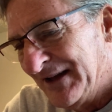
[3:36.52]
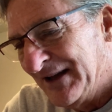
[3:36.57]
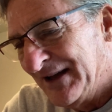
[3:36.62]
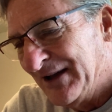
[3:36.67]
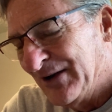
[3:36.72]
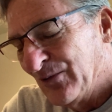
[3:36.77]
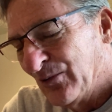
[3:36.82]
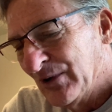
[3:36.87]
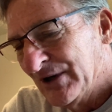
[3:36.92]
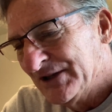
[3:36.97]

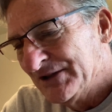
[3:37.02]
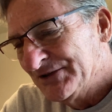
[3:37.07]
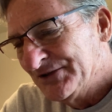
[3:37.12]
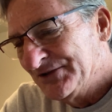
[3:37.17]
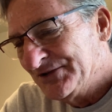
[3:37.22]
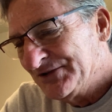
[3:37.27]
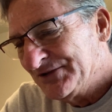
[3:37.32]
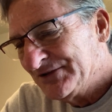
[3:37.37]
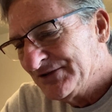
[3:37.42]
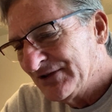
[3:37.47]
it
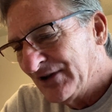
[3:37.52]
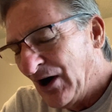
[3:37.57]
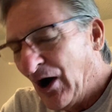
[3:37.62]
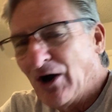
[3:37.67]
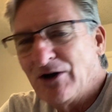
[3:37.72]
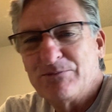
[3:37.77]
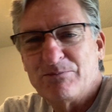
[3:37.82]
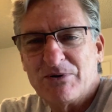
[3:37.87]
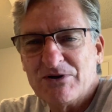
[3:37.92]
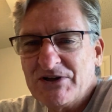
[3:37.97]
was
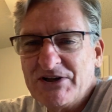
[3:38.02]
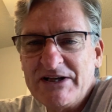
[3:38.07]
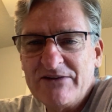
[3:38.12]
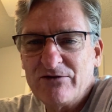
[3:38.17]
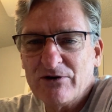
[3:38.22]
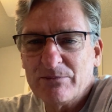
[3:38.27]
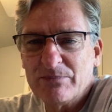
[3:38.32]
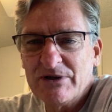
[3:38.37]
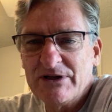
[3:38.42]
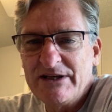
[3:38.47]

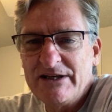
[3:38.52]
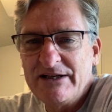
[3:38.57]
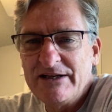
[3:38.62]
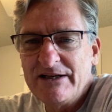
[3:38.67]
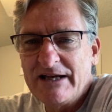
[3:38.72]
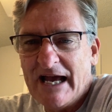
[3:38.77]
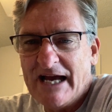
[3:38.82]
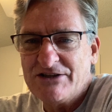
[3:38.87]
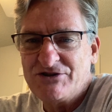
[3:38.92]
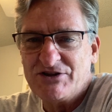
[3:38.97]

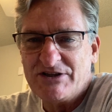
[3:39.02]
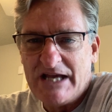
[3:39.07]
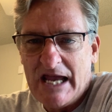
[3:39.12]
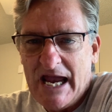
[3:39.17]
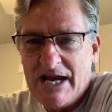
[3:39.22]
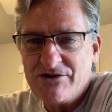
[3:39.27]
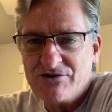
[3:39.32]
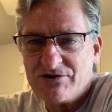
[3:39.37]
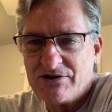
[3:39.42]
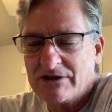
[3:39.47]
unbelievably
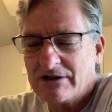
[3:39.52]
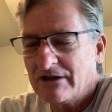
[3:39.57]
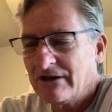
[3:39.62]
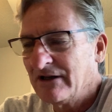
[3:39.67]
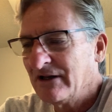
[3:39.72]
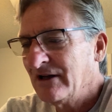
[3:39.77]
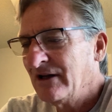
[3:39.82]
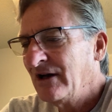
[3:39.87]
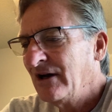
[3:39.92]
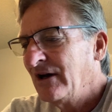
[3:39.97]

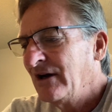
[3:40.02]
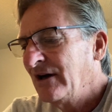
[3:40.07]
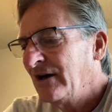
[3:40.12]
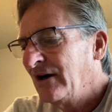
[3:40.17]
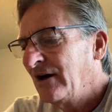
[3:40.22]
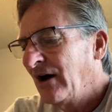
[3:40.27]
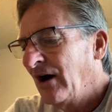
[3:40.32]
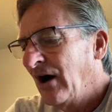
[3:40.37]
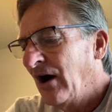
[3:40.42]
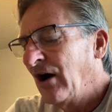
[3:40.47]
educational,
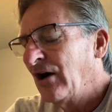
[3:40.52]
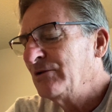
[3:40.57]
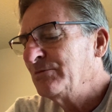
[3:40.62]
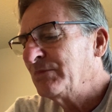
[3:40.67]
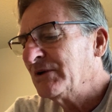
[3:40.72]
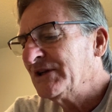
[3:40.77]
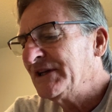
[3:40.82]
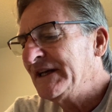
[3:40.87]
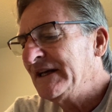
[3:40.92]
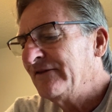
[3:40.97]

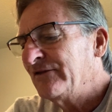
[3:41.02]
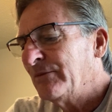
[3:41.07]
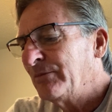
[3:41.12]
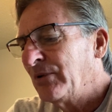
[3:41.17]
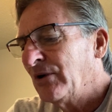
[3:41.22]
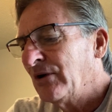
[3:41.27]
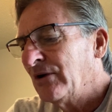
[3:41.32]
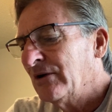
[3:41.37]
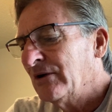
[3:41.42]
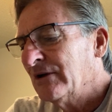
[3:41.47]

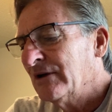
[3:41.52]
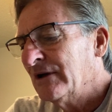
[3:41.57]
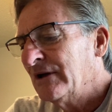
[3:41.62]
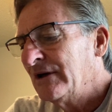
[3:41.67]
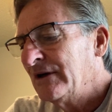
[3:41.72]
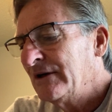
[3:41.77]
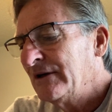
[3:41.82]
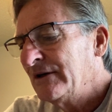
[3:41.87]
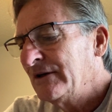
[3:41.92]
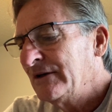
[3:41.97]

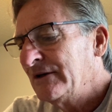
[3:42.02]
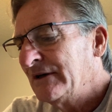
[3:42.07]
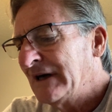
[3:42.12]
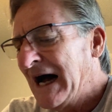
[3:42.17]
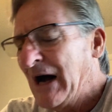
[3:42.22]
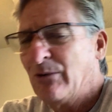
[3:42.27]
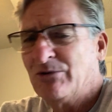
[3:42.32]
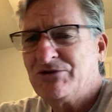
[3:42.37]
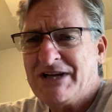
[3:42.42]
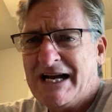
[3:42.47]
unbelievable.
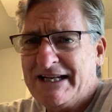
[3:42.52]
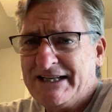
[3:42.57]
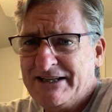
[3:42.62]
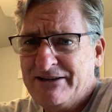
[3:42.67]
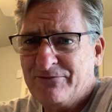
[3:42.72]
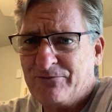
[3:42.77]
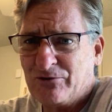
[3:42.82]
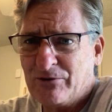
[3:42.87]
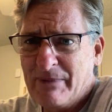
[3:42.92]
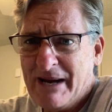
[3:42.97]
I was on
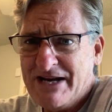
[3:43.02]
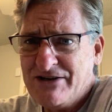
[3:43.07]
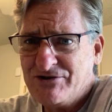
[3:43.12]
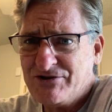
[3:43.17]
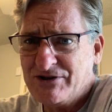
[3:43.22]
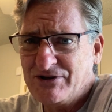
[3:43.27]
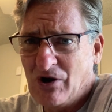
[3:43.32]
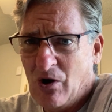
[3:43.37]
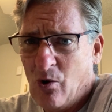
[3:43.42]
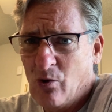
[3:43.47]

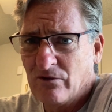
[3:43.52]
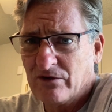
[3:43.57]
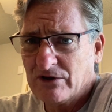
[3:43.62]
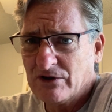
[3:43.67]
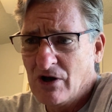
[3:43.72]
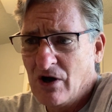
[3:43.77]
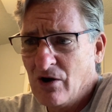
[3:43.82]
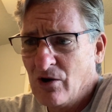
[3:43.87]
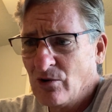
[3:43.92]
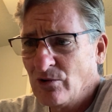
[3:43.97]
information
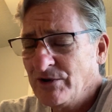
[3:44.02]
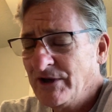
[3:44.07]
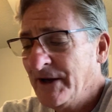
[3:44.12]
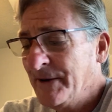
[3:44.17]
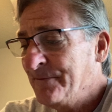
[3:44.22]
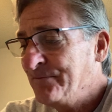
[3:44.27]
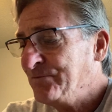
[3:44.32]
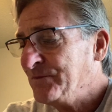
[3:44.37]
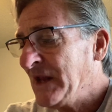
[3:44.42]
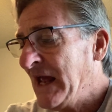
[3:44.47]

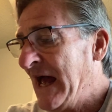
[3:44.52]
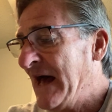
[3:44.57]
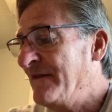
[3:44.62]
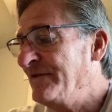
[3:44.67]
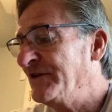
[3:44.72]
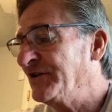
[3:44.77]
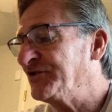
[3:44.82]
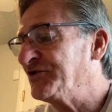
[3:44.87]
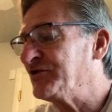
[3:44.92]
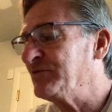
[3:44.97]
overload.
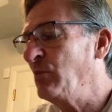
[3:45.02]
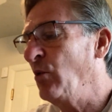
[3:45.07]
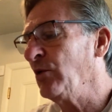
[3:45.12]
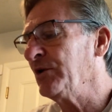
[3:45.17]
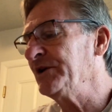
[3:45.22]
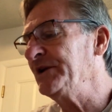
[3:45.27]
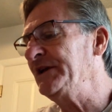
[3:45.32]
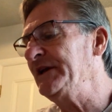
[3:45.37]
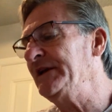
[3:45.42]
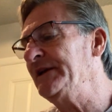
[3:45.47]
And this
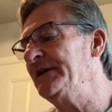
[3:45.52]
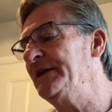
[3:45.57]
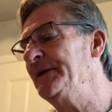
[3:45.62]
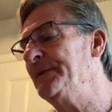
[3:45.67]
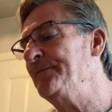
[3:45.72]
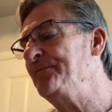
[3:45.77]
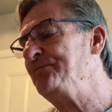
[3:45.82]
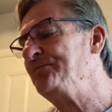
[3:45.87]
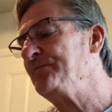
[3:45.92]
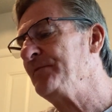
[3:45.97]

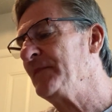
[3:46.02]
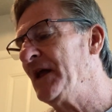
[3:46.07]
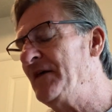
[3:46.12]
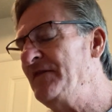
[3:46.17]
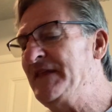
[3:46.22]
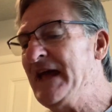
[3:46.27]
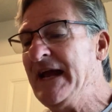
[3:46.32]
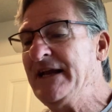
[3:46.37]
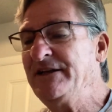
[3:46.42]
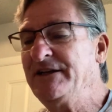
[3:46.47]
morning,
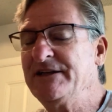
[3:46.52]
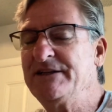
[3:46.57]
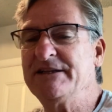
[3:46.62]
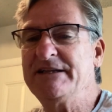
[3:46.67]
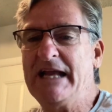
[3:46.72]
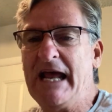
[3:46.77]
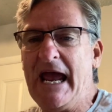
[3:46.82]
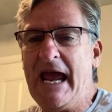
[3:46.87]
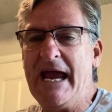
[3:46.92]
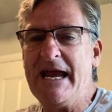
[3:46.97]
they did
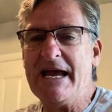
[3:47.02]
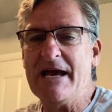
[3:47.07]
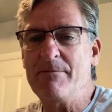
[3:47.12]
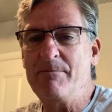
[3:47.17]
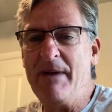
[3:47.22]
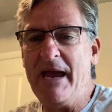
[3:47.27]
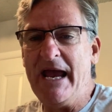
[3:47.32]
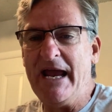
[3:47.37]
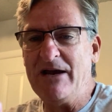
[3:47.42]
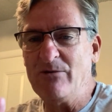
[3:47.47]
an
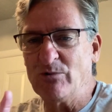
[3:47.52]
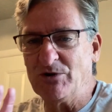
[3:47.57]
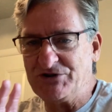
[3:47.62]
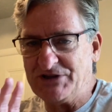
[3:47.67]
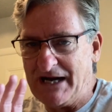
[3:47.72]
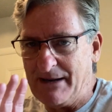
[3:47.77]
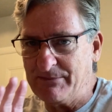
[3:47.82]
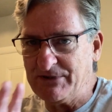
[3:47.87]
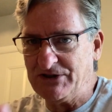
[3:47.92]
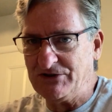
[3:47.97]
AMA,
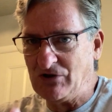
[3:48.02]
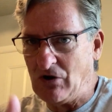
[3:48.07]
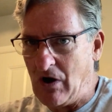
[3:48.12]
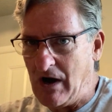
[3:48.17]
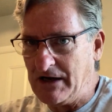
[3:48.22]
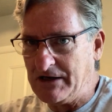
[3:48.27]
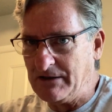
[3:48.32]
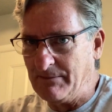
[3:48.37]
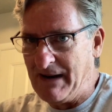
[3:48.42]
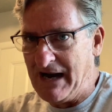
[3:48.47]
which I'm going to
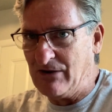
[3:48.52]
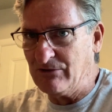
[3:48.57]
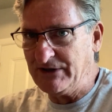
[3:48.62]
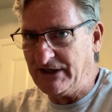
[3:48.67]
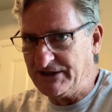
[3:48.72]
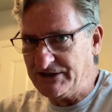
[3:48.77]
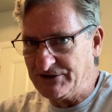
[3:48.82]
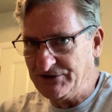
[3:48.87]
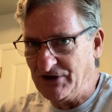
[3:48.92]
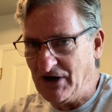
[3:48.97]
talk about
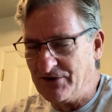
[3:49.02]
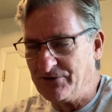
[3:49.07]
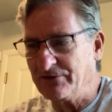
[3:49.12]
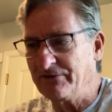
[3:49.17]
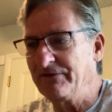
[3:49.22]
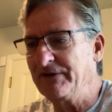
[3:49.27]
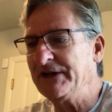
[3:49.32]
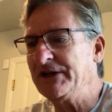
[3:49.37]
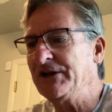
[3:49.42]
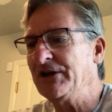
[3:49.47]
in
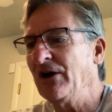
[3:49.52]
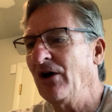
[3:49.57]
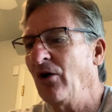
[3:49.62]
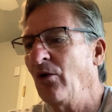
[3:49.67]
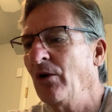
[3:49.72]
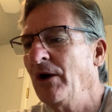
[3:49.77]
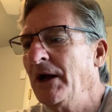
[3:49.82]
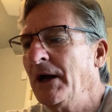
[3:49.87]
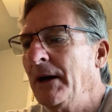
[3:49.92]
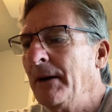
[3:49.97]
another
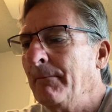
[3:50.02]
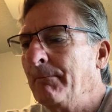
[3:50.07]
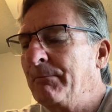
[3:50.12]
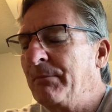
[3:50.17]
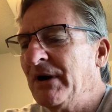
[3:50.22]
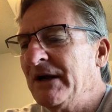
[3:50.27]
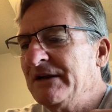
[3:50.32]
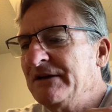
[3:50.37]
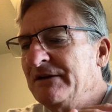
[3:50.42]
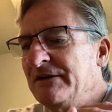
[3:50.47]
video.
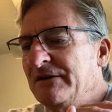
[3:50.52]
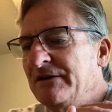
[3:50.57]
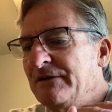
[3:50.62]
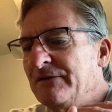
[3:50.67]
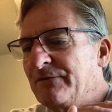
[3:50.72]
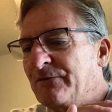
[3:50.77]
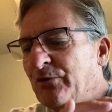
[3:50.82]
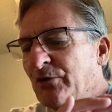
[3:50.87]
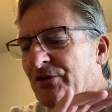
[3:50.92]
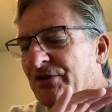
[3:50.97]
But
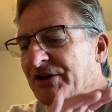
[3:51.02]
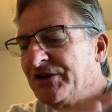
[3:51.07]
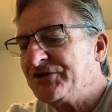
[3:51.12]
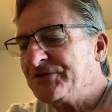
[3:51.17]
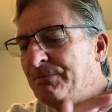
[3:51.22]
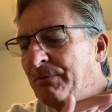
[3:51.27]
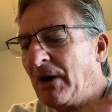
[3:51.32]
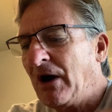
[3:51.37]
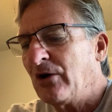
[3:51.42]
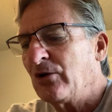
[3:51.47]
for
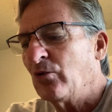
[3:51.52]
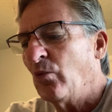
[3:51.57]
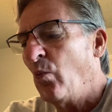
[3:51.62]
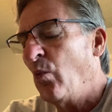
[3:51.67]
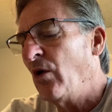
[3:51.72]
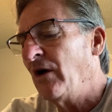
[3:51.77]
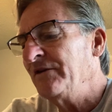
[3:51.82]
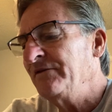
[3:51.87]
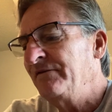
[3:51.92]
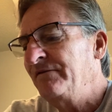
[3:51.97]
this part
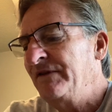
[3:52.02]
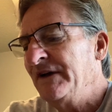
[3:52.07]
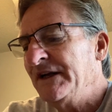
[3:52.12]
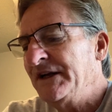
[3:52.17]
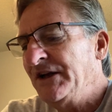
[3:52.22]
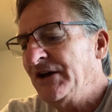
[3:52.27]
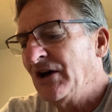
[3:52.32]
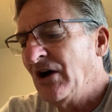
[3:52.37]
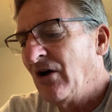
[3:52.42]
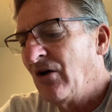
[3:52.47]
one
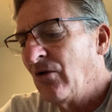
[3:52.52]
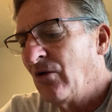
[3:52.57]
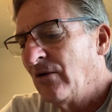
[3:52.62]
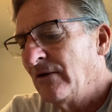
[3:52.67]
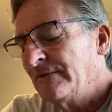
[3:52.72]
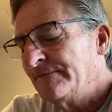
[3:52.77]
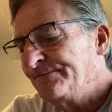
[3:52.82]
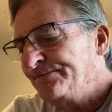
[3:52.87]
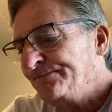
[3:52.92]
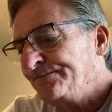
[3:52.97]

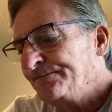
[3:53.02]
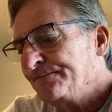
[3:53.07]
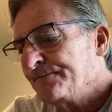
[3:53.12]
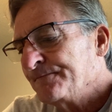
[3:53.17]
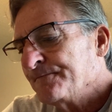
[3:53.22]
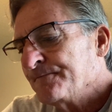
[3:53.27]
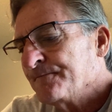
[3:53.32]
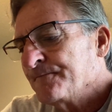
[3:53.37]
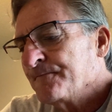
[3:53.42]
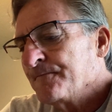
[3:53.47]
video,
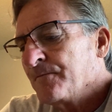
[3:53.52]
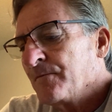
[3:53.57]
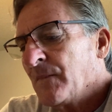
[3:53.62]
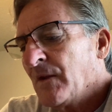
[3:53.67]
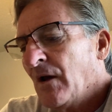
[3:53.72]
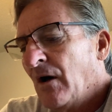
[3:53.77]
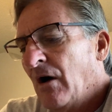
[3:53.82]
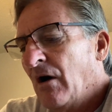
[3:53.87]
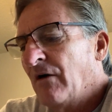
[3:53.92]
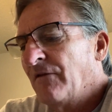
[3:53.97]

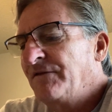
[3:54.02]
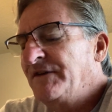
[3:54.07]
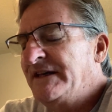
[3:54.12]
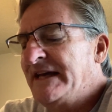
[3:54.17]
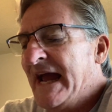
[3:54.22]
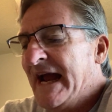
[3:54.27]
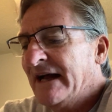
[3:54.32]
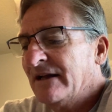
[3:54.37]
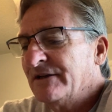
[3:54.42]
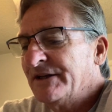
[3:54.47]
of
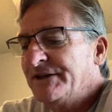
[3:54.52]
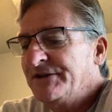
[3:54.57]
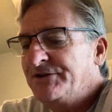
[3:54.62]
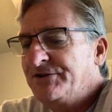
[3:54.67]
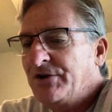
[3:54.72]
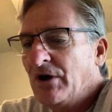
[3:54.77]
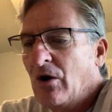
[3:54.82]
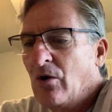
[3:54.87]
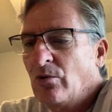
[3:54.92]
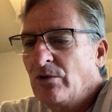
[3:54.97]

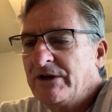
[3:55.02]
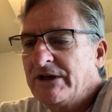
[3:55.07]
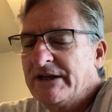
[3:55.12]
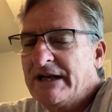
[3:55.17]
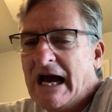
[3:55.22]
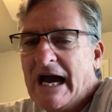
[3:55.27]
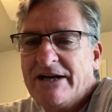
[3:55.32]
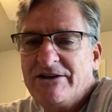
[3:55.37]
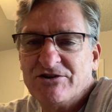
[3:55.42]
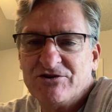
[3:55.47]
Gallant
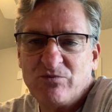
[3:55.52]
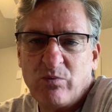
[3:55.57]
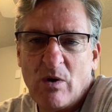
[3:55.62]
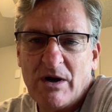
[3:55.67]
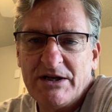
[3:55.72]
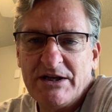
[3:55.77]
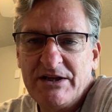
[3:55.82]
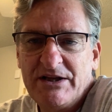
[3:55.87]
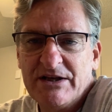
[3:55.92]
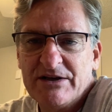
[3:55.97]
Token. I just
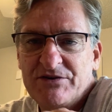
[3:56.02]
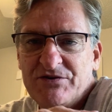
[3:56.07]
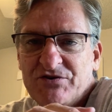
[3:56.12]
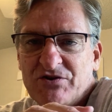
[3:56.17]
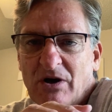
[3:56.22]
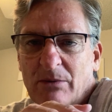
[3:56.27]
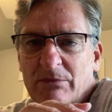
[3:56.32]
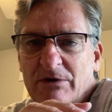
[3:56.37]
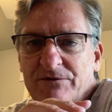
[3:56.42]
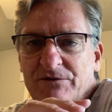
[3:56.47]
want to get
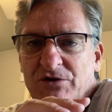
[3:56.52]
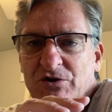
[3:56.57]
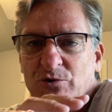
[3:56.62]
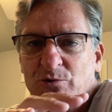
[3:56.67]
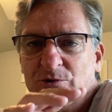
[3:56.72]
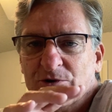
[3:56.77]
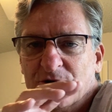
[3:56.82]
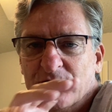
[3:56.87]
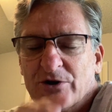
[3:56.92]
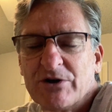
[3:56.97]
some of you
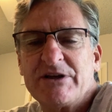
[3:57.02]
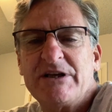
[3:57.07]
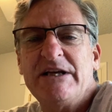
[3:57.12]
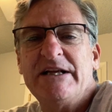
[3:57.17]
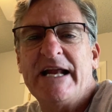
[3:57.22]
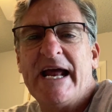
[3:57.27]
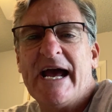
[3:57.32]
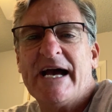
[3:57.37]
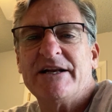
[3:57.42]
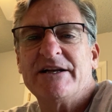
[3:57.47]

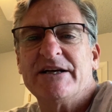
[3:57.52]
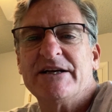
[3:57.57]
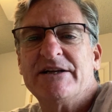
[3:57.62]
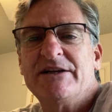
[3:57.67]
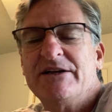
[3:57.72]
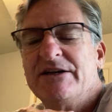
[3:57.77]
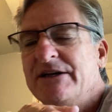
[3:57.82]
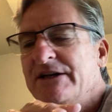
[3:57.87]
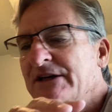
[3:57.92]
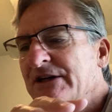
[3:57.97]
looking at
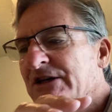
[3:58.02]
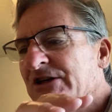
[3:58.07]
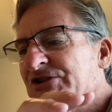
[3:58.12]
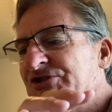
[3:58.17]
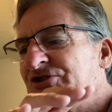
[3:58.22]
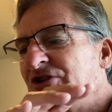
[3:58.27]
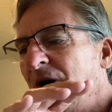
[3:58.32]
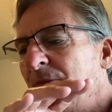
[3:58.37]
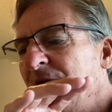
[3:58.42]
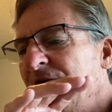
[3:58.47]
it,
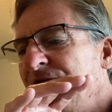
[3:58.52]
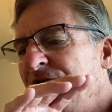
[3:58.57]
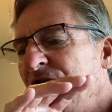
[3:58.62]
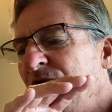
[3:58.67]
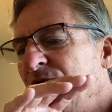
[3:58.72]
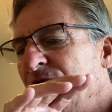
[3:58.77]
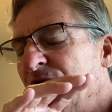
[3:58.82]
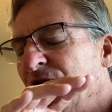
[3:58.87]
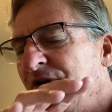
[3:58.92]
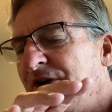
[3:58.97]
some of
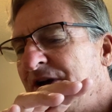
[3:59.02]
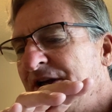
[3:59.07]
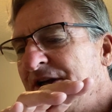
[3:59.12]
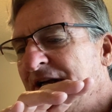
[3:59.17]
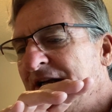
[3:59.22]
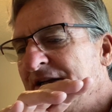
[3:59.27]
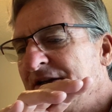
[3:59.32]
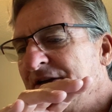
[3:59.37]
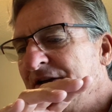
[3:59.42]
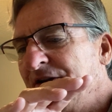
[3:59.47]
you looking
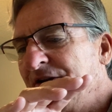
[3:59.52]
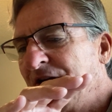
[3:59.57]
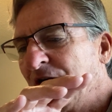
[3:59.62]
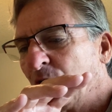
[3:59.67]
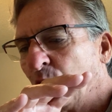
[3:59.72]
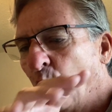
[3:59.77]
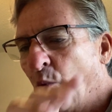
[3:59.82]
at their